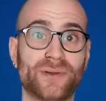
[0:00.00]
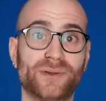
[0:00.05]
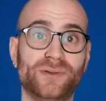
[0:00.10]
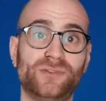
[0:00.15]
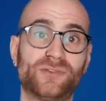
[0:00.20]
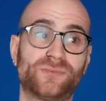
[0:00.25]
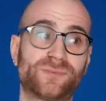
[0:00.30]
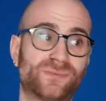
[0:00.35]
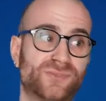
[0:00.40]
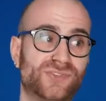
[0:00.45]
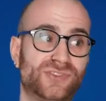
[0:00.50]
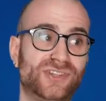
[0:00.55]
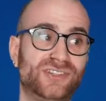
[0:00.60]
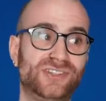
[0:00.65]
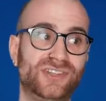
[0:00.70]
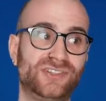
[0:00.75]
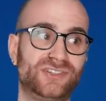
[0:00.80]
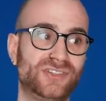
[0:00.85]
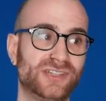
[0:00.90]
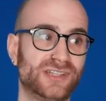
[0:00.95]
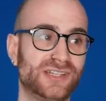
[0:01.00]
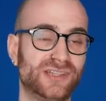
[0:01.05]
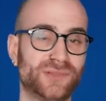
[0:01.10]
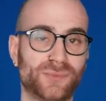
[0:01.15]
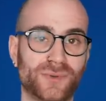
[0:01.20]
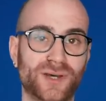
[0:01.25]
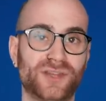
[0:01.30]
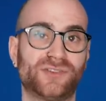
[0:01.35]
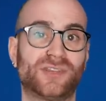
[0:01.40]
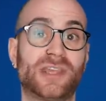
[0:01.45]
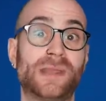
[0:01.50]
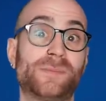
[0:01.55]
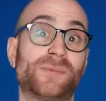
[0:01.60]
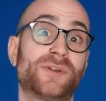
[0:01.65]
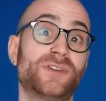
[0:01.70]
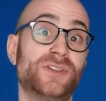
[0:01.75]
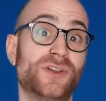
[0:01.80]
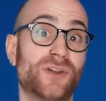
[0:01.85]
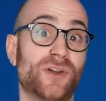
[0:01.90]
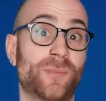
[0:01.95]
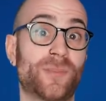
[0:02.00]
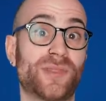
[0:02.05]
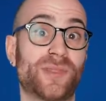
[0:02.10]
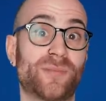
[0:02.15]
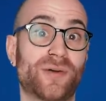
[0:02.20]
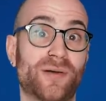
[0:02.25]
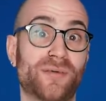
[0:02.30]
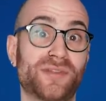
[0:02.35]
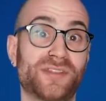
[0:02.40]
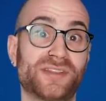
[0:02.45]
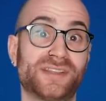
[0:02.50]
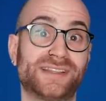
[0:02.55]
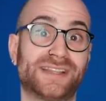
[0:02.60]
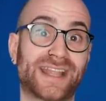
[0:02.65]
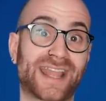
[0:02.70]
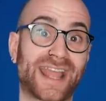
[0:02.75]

who's statistically the worst keeper in Europe at the moment.